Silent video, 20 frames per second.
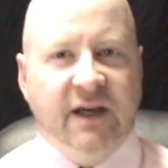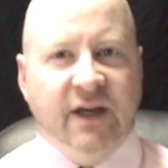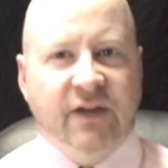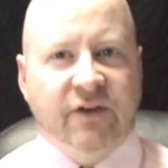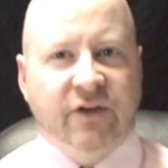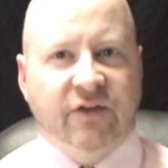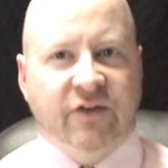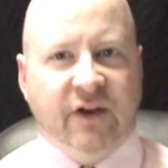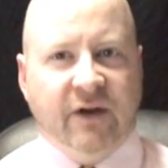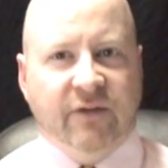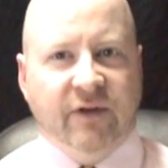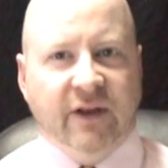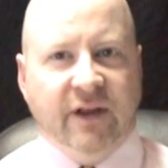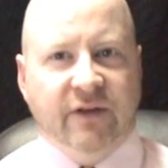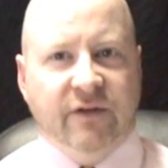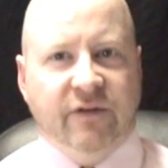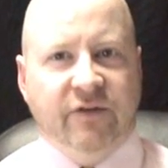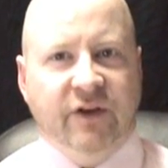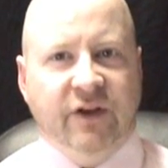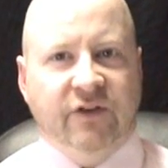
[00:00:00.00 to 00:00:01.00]
There's several
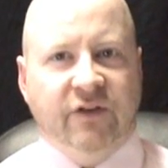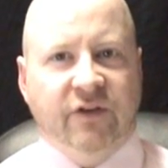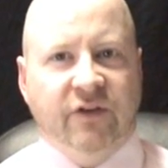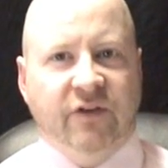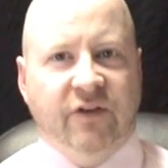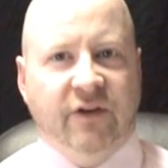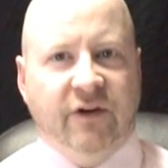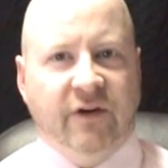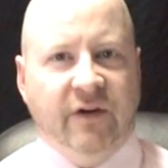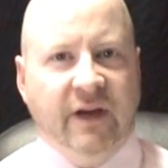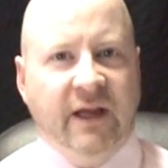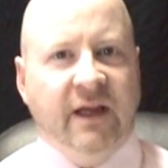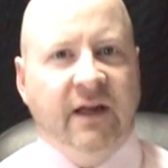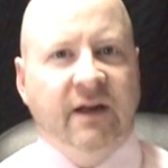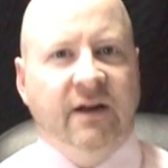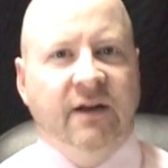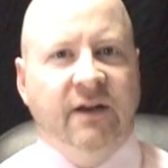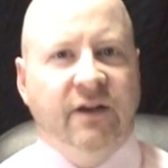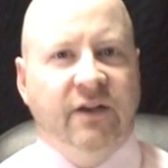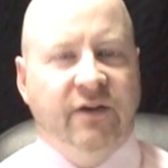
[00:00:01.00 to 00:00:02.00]
other features that are
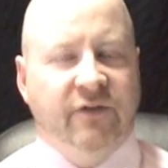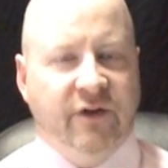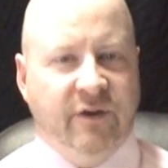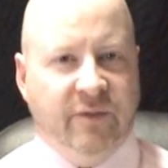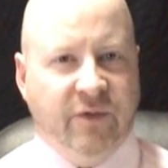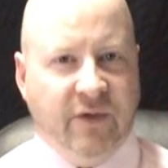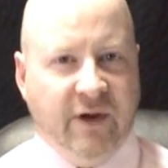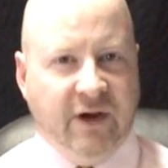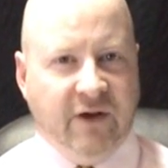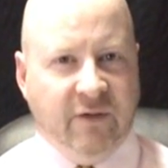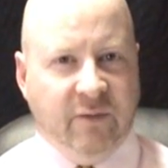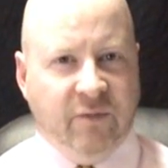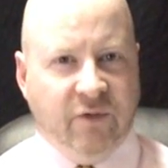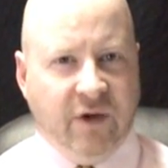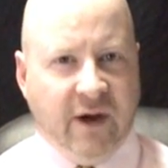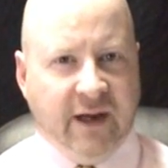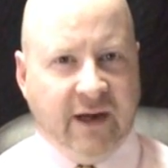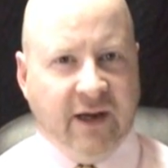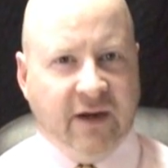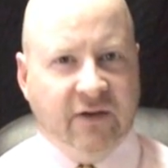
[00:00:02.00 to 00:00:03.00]
in the Verbarrator
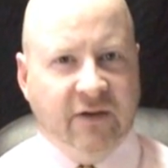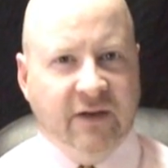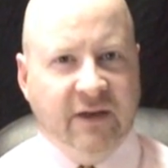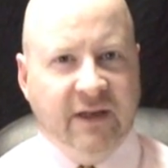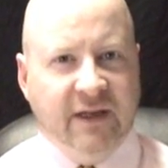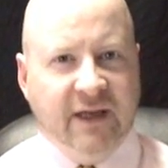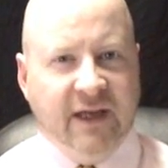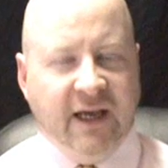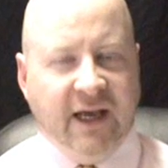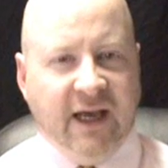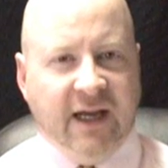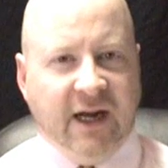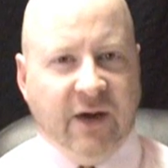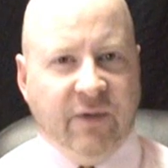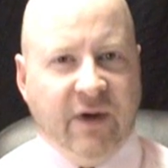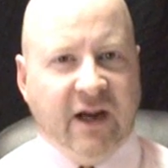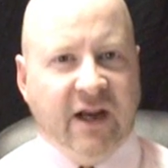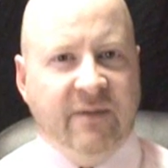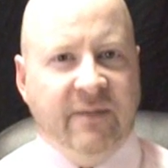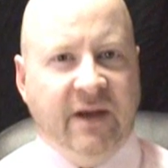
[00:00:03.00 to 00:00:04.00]
product, and I
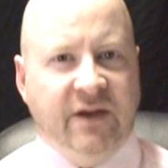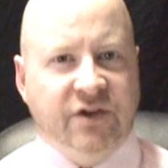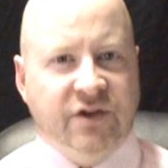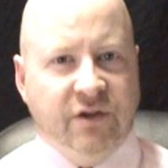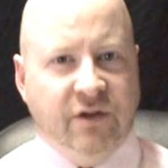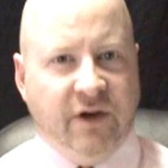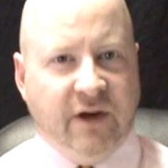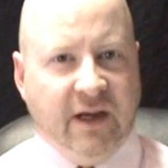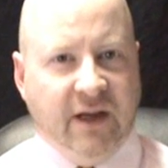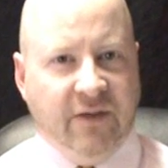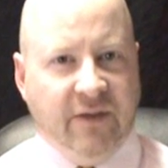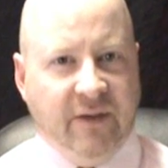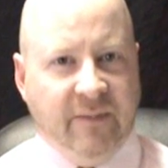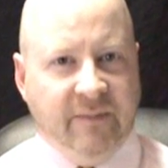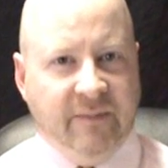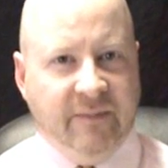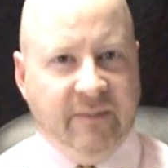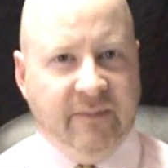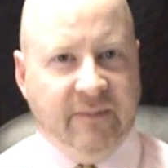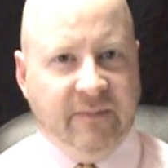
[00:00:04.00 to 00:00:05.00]
recommend you look at them.
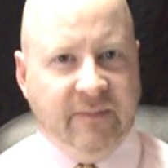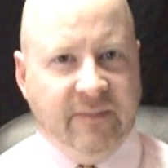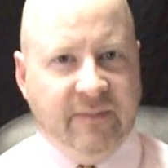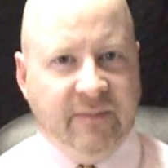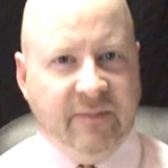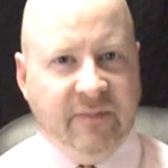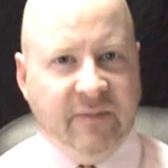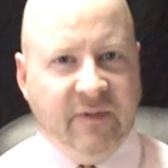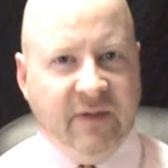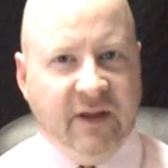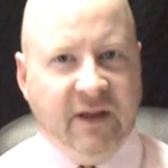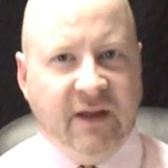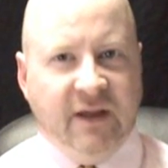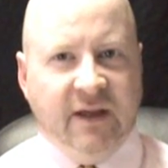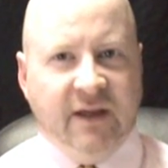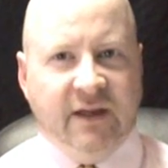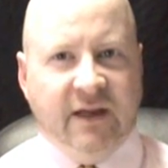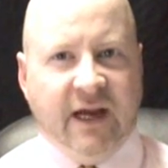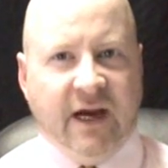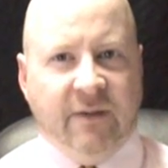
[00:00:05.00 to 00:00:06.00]

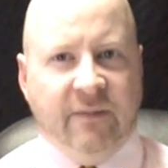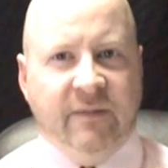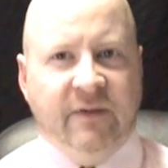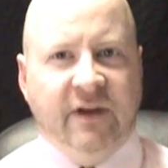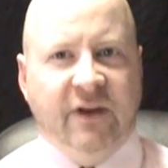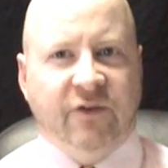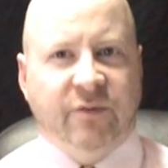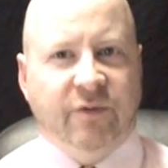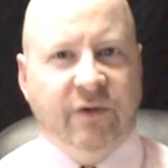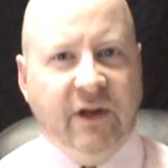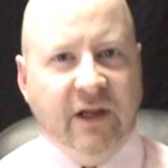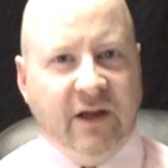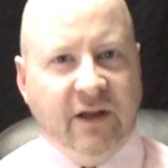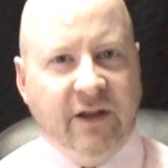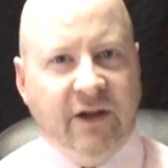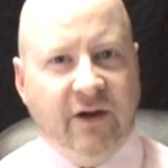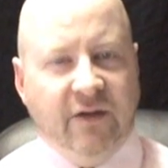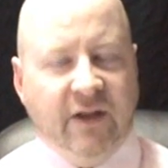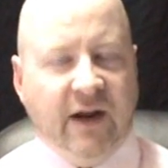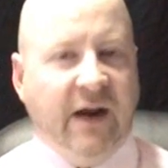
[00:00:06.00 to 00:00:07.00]
Now, it's pretty
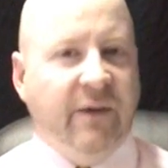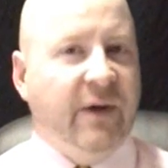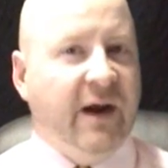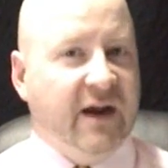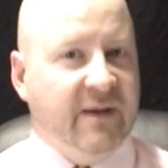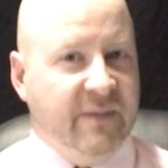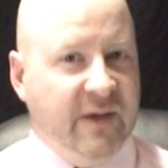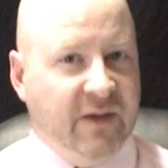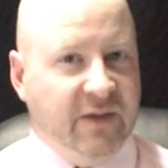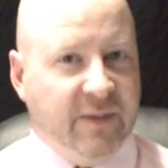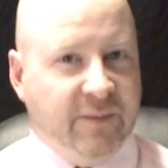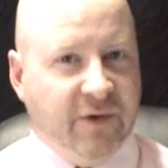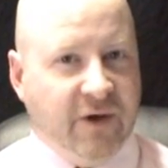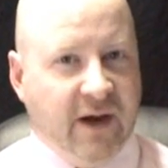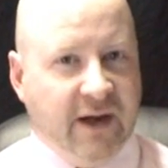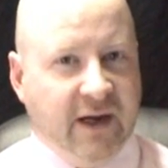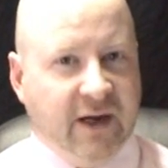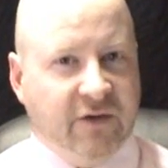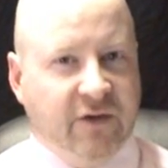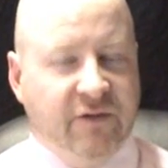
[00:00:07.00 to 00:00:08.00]
clear that I recommend the
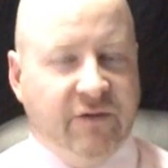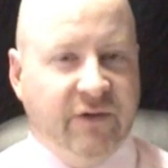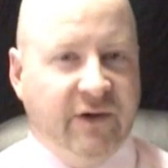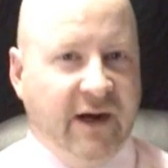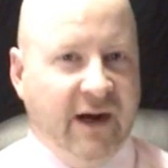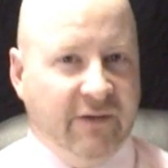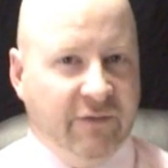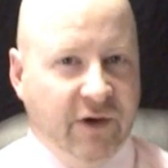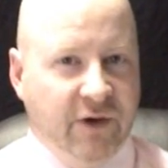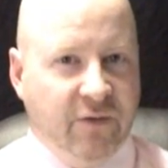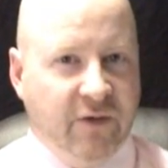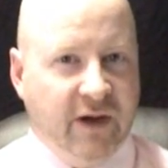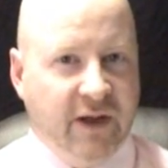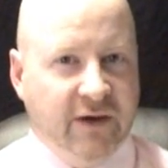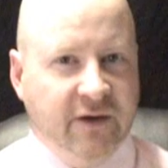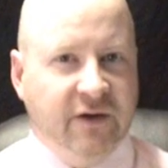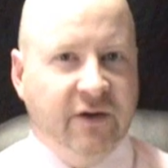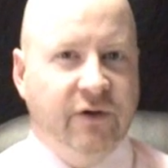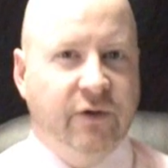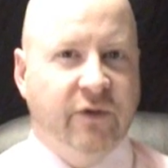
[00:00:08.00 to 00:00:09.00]
product for
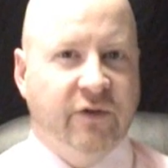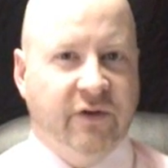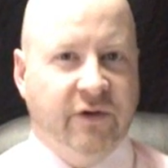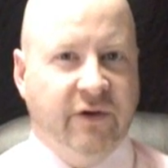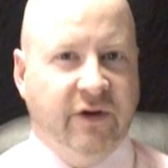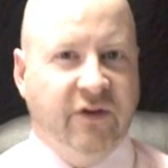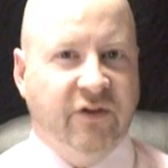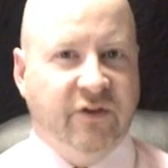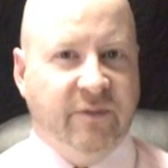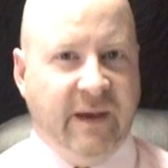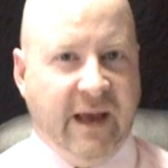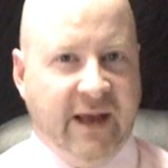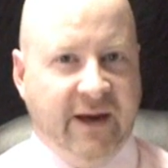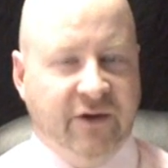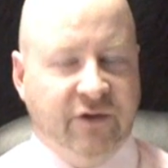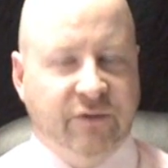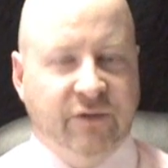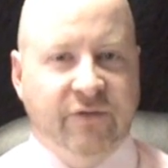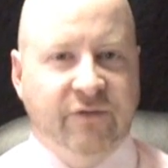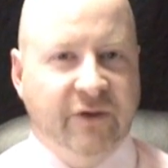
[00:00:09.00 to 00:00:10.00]
everyone who is learning
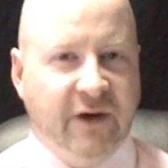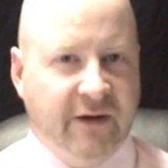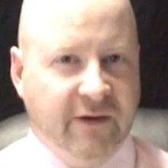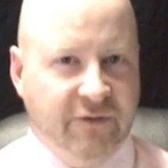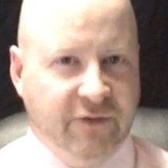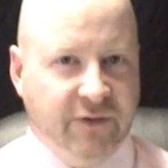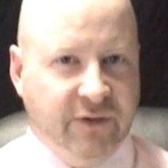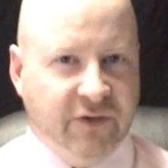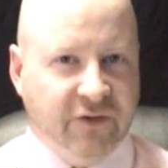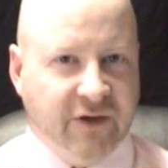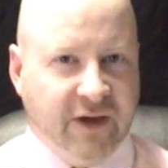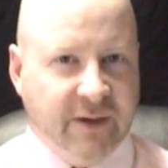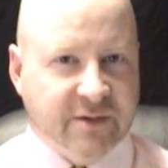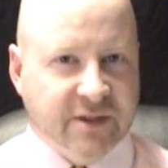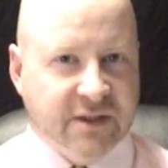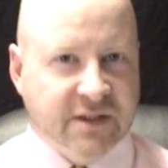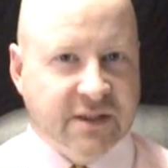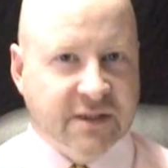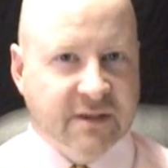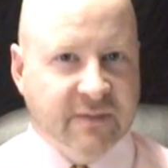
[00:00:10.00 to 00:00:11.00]
Spanish with very few
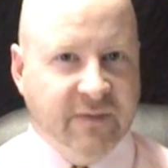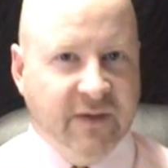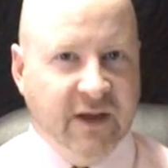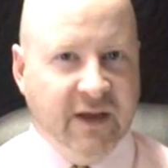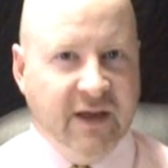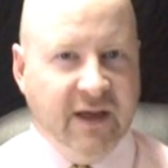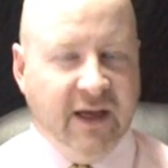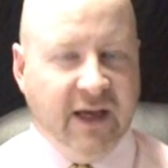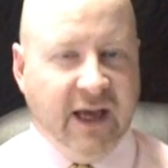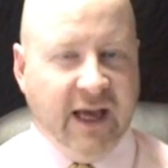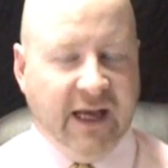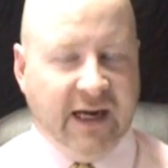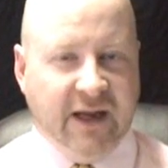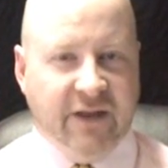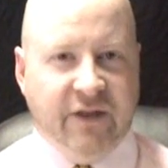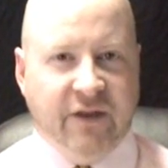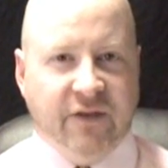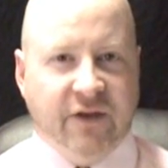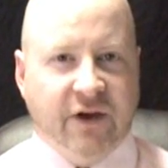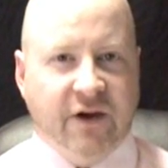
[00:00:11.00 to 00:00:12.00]
exceptions, and I
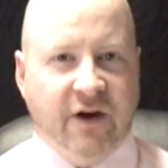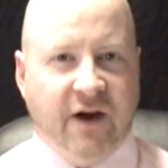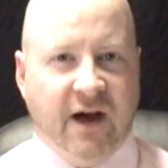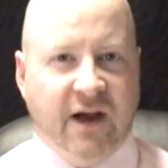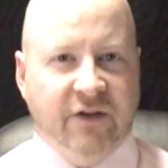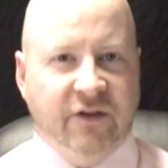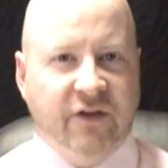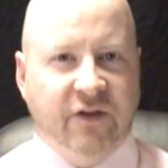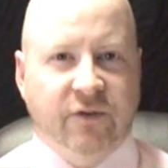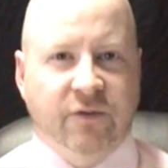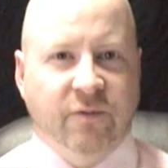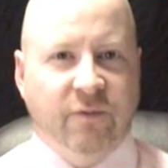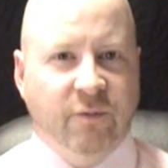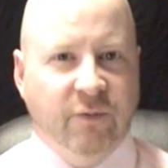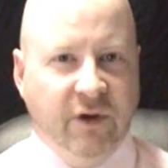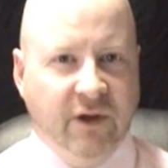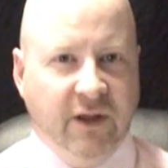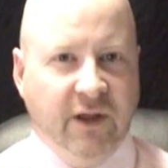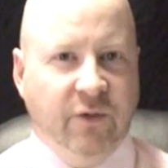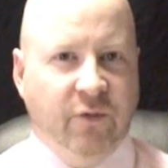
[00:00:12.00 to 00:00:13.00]
think the cost is
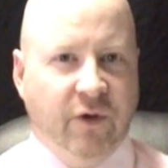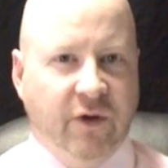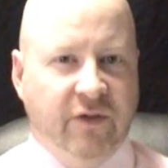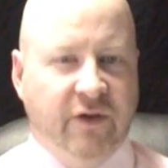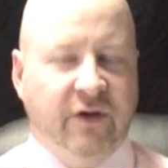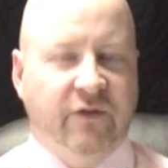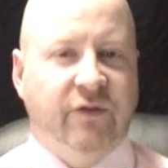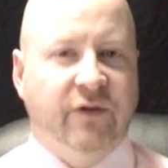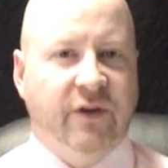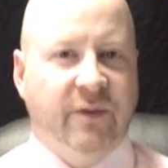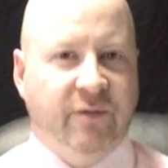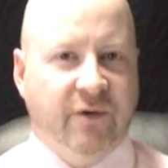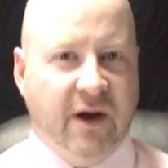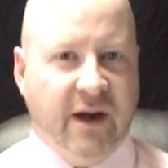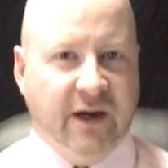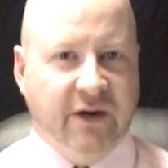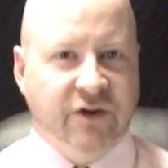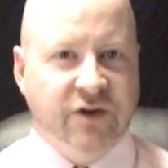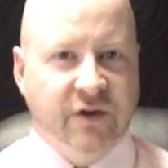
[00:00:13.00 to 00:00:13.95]
really worth it for the product